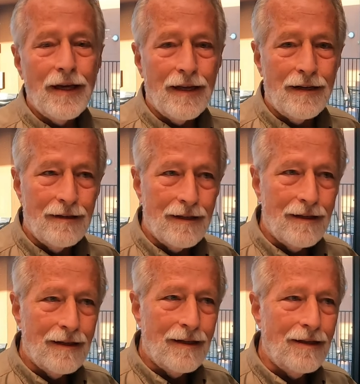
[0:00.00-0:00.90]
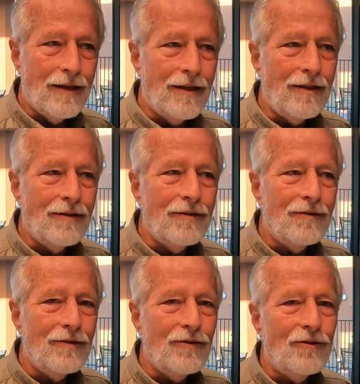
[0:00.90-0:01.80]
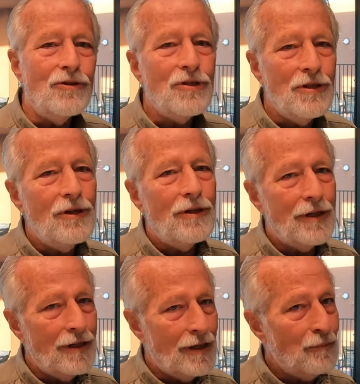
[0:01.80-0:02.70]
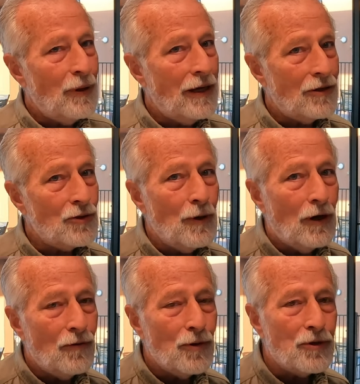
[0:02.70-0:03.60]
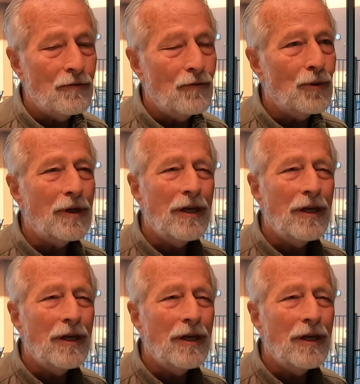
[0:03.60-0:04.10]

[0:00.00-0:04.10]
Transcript: And you still end up paying a small fortune for it,